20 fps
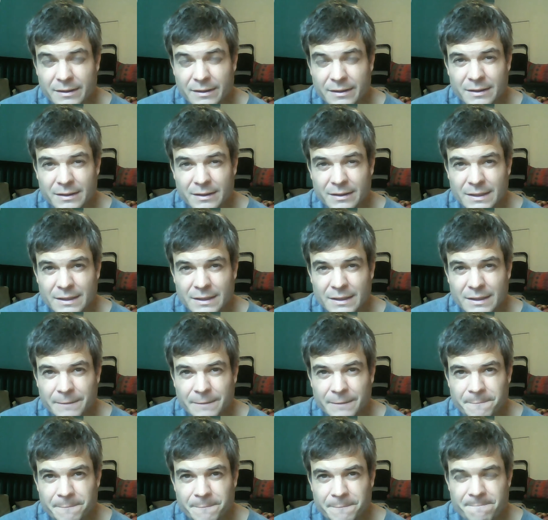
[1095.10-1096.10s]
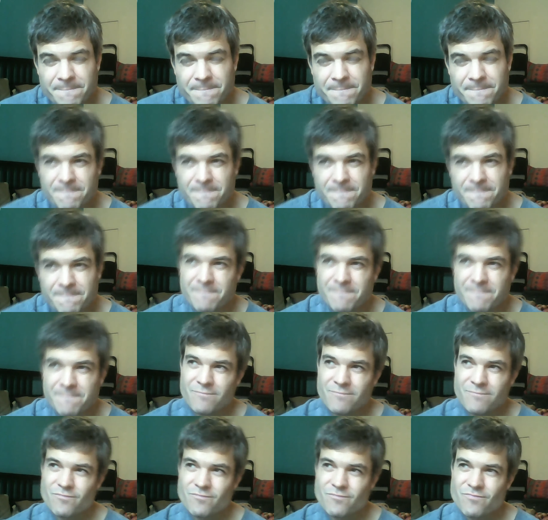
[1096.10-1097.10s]

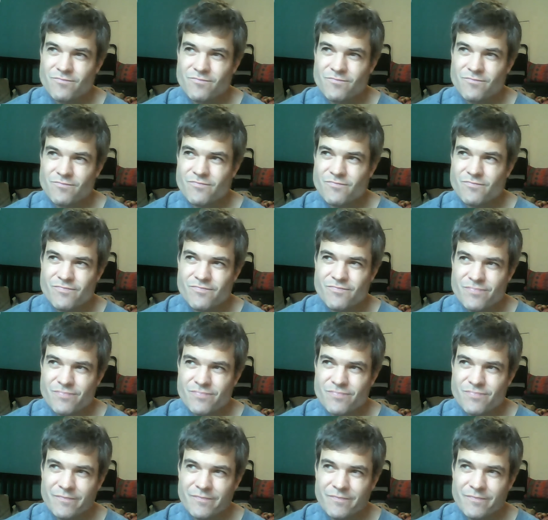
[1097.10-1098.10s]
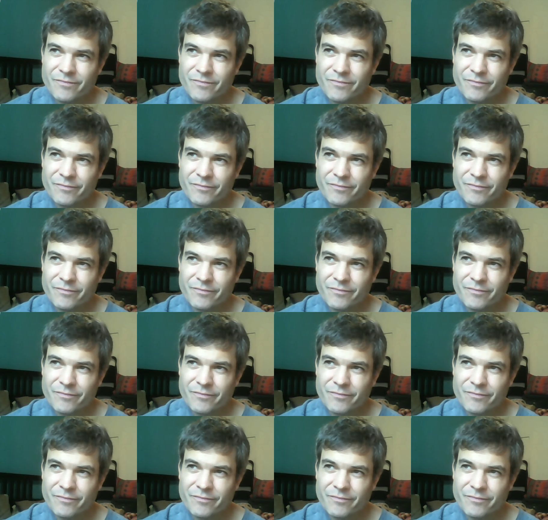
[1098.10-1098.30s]
(silence)